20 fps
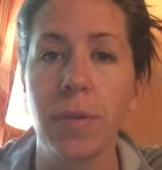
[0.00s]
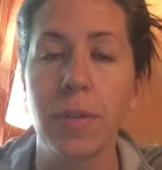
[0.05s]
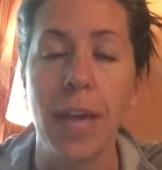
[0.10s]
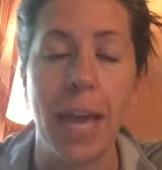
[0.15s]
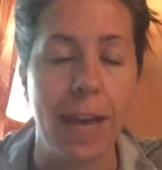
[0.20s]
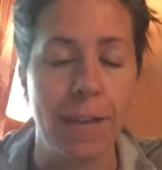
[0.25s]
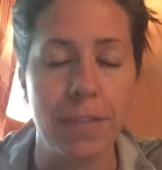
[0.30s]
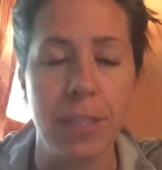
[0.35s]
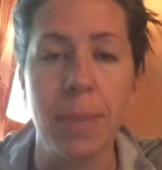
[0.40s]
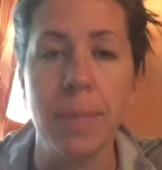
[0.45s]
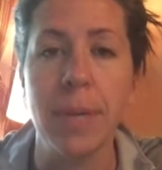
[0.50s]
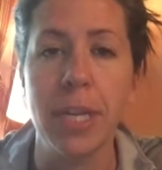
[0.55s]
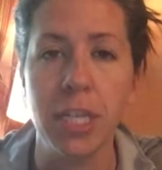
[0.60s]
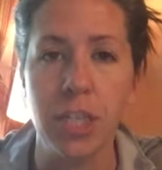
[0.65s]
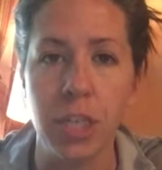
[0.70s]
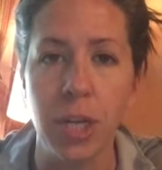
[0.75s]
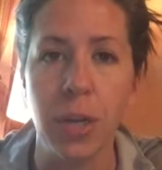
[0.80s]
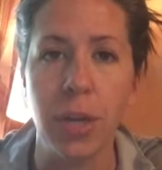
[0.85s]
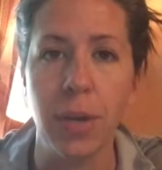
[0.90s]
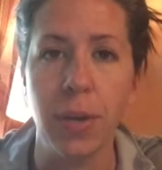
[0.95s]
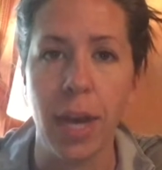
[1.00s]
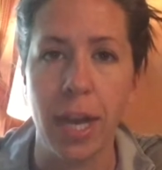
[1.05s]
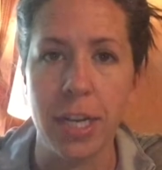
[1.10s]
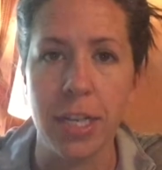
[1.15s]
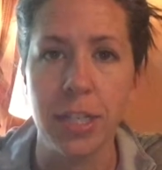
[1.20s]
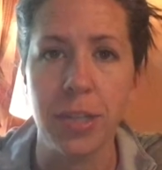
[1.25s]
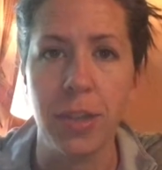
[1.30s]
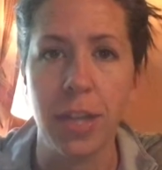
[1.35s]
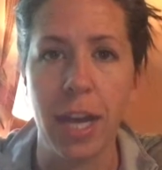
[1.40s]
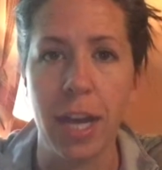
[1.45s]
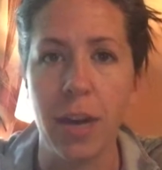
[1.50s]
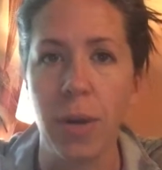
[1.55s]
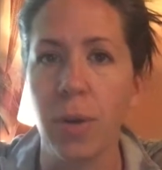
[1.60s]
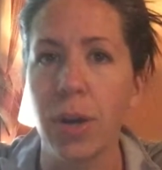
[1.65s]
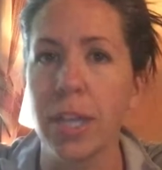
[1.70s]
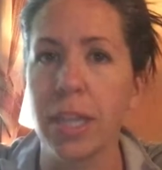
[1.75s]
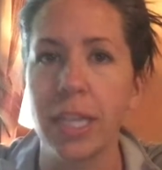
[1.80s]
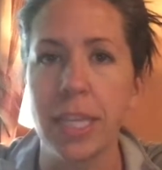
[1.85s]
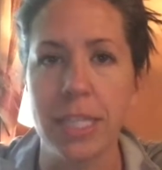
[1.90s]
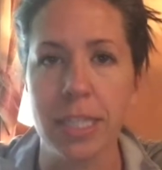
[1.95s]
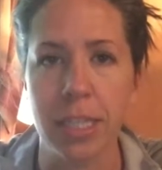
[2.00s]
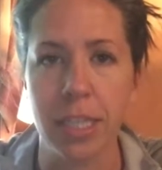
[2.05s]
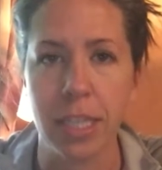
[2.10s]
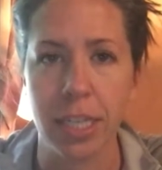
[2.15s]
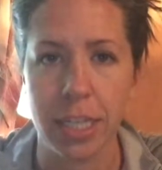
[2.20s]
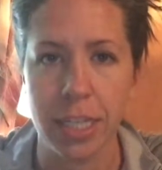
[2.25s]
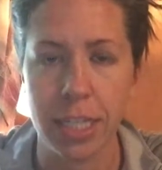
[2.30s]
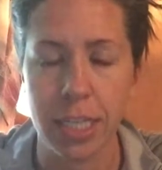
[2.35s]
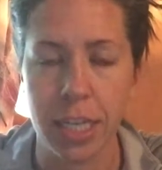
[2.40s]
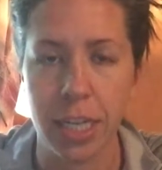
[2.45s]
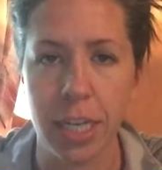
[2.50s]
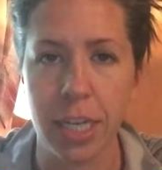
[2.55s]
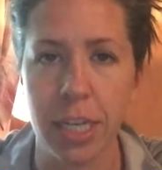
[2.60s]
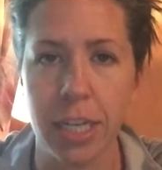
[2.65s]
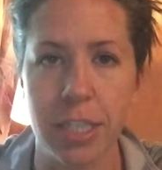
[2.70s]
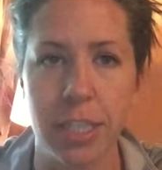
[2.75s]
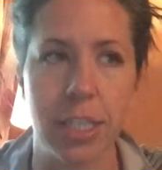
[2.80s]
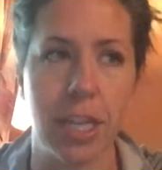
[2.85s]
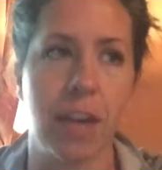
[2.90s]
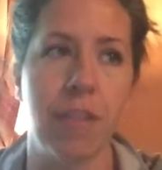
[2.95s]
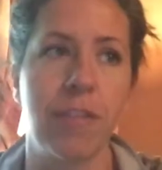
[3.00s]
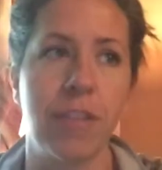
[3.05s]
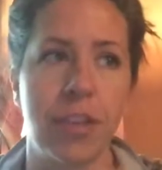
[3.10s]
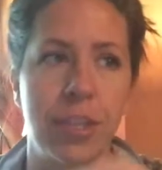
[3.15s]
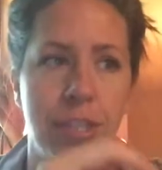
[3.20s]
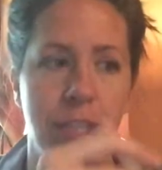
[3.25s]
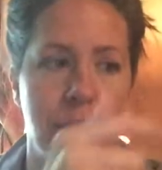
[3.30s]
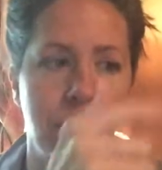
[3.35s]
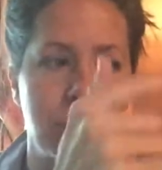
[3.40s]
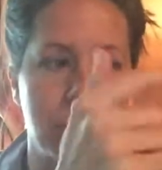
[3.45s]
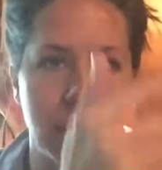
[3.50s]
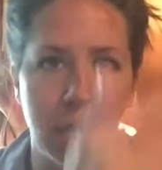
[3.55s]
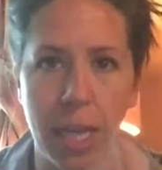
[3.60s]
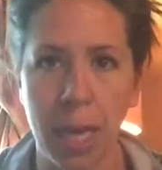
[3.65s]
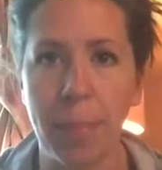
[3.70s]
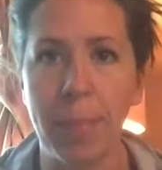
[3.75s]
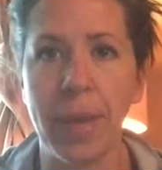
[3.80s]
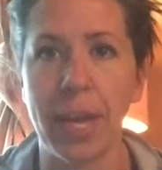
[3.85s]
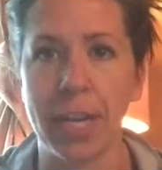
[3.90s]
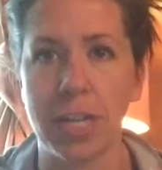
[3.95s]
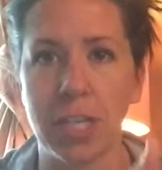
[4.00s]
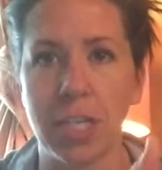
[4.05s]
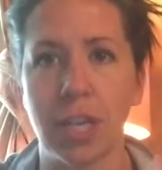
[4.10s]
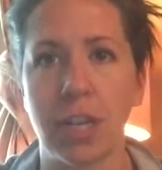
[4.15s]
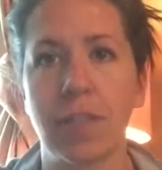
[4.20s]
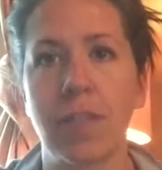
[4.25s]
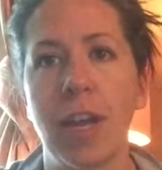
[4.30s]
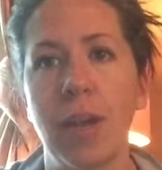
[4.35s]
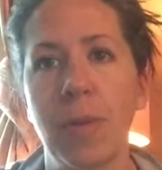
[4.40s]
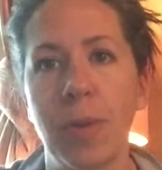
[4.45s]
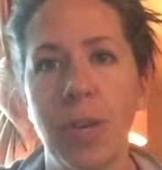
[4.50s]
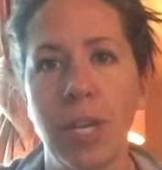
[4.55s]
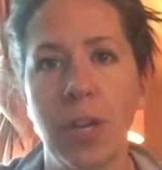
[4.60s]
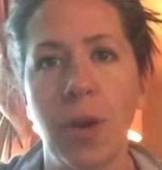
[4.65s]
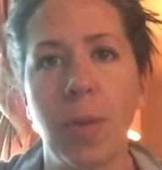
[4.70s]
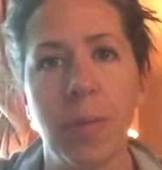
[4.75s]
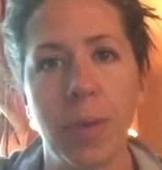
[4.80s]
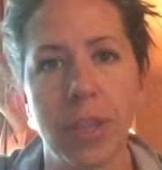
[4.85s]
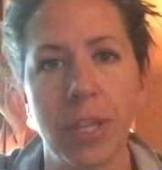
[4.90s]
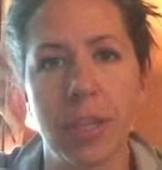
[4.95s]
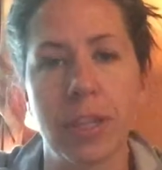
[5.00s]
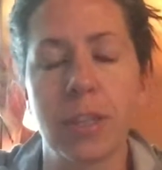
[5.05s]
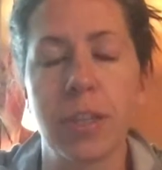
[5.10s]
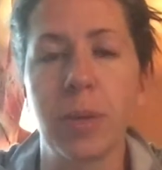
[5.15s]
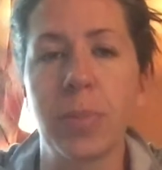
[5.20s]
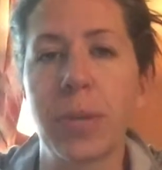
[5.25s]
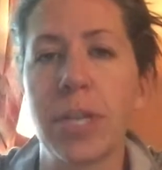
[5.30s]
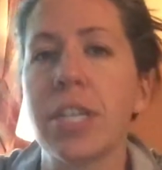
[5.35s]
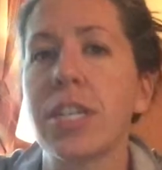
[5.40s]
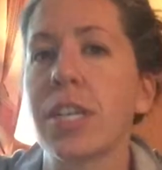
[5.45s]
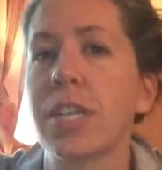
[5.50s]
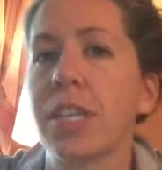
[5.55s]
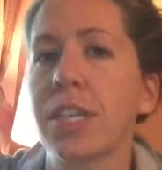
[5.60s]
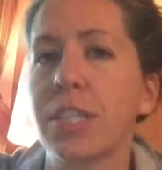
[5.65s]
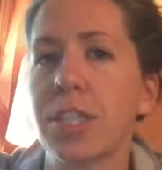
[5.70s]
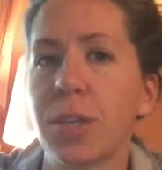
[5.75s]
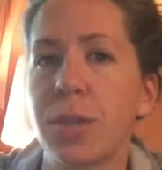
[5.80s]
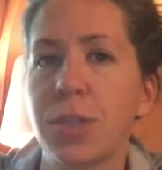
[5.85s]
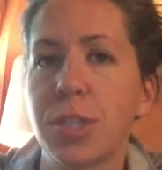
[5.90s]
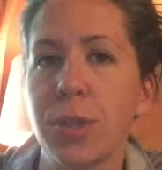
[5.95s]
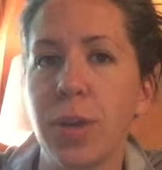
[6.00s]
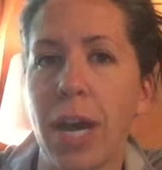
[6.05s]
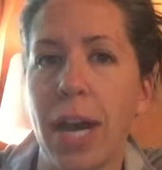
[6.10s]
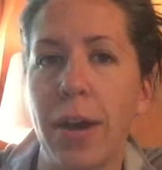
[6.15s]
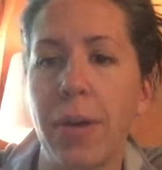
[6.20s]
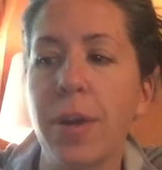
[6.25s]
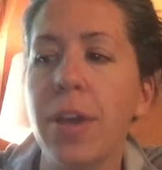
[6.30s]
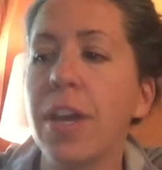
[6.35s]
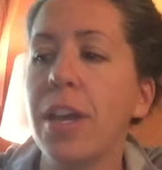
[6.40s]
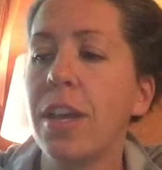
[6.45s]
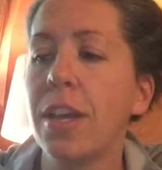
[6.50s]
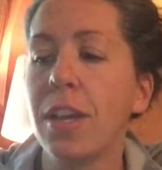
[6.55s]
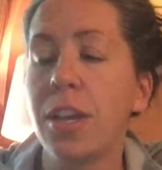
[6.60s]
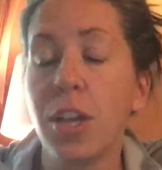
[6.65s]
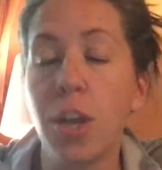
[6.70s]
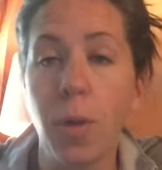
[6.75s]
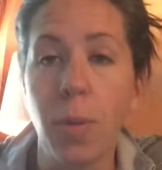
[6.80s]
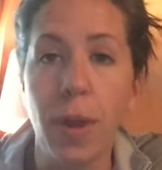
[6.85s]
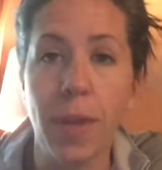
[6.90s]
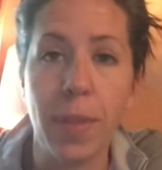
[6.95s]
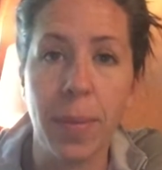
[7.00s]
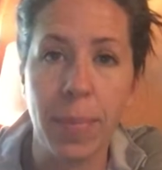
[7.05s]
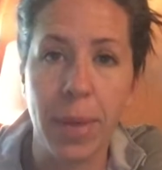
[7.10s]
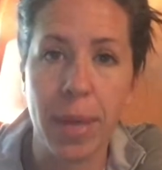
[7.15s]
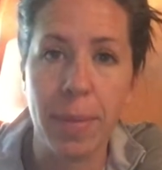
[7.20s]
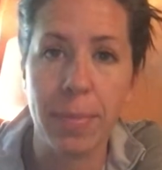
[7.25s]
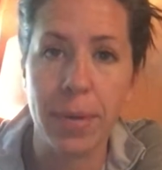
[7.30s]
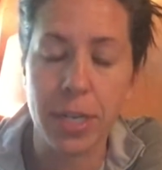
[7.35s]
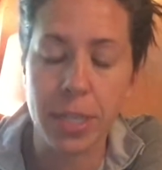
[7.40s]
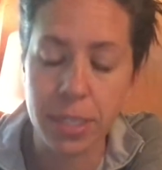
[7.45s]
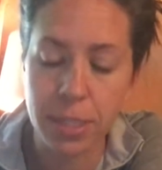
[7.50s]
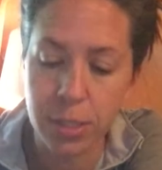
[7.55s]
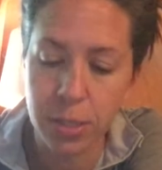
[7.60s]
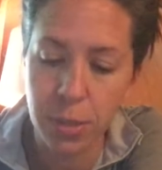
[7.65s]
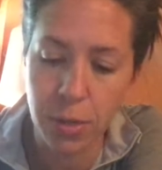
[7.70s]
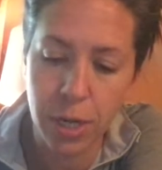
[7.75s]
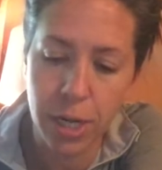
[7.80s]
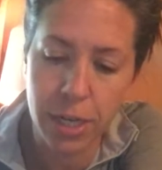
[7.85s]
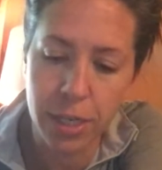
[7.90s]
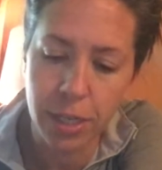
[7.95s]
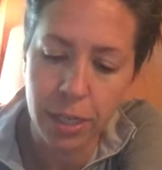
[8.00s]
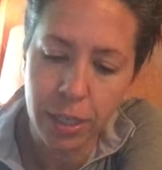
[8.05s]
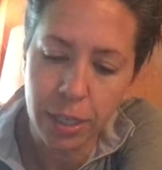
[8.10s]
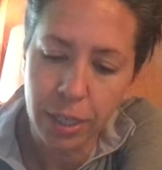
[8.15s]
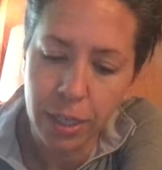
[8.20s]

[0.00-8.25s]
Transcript: have somebody show you how to do that, or at least look into it yourself. There's usually a picture right when you open the little printer that shows you how, know where the paper is stored.